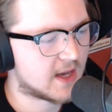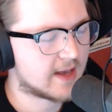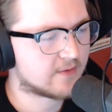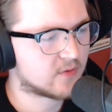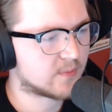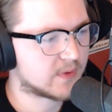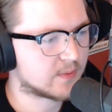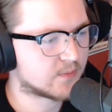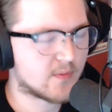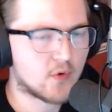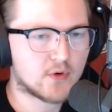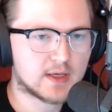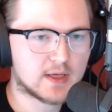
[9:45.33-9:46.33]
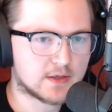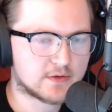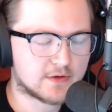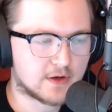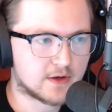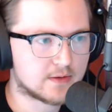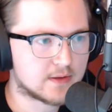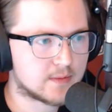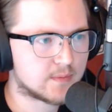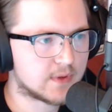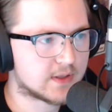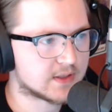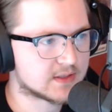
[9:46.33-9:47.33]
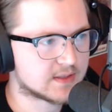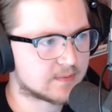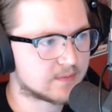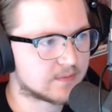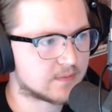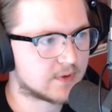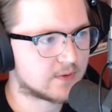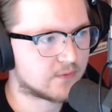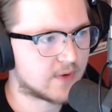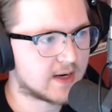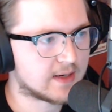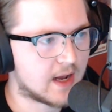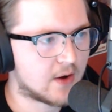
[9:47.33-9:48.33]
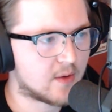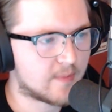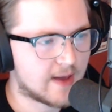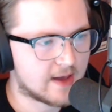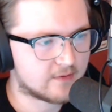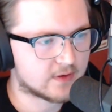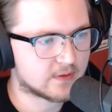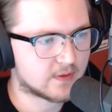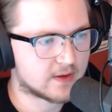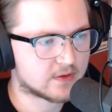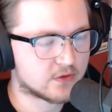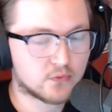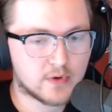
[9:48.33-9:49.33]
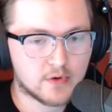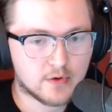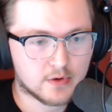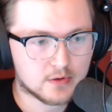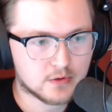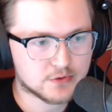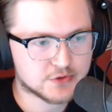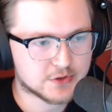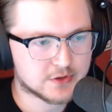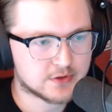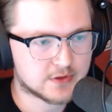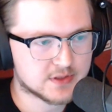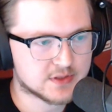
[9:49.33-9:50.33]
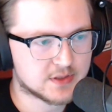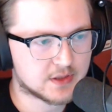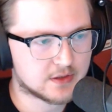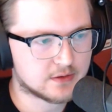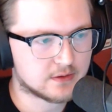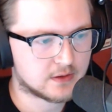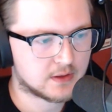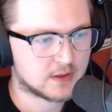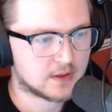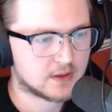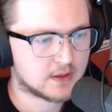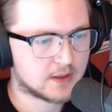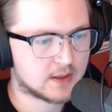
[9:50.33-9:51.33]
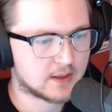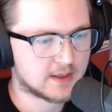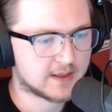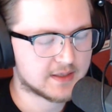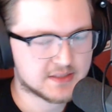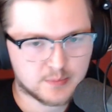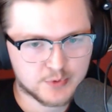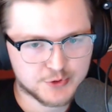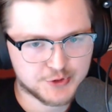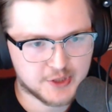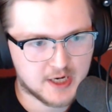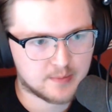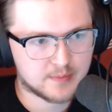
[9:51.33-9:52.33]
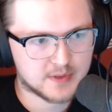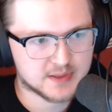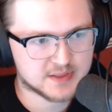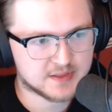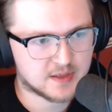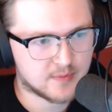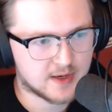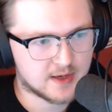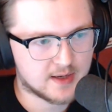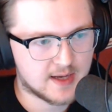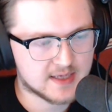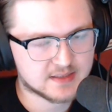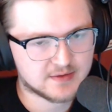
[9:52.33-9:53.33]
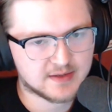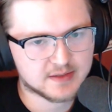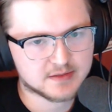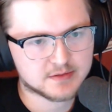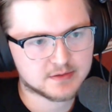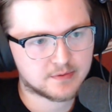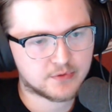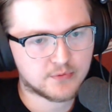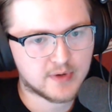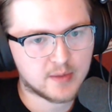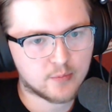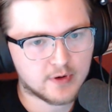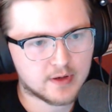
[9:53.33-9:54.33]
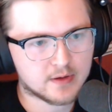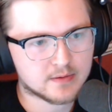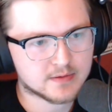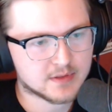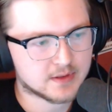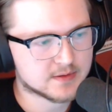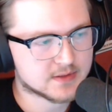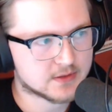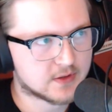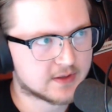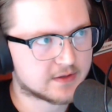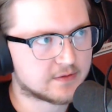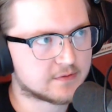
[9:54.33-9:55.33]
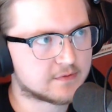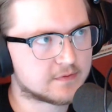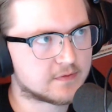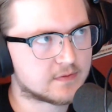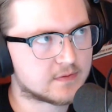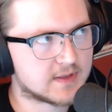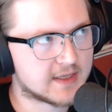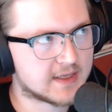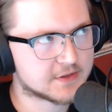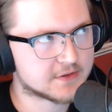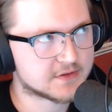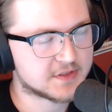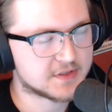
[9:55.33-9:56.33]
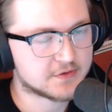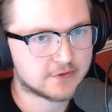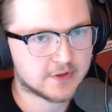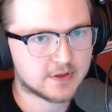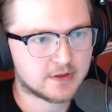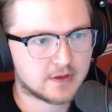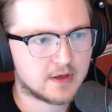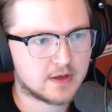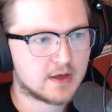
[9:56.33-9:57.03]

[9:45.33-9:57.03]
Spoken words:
haven't been promoting it a ton, because right now I'm having like the rear enclosure is done in a separate shop. It's done by SLS 3D printing, selective laser sintering,